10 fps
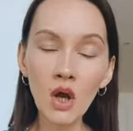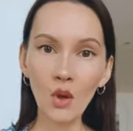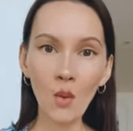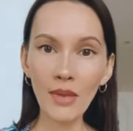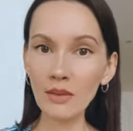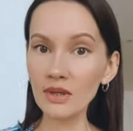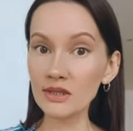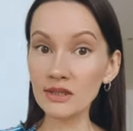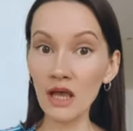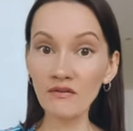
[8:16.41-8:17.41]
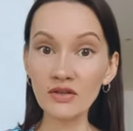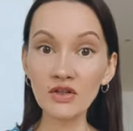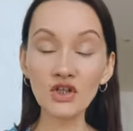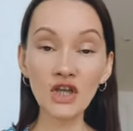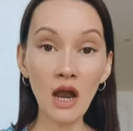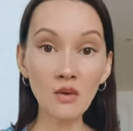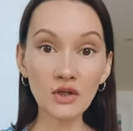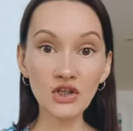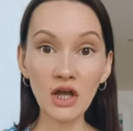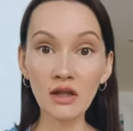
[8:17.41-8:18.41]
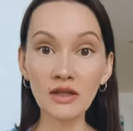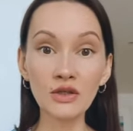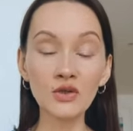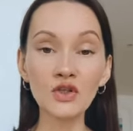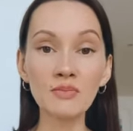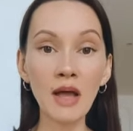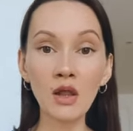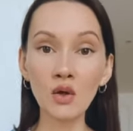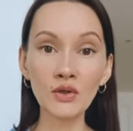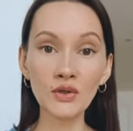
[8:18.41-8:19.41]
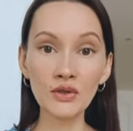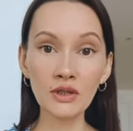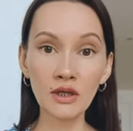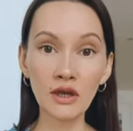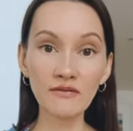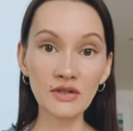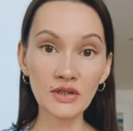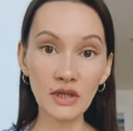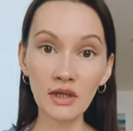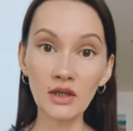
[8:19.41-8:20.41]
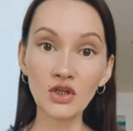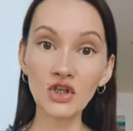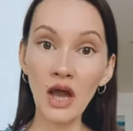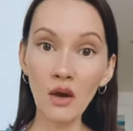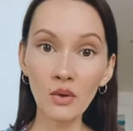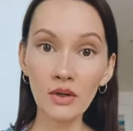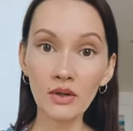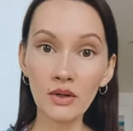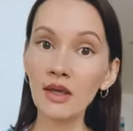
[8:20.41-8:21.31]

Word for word: or maybe it's lavender shower gel that you smell on your skin after taking a shower.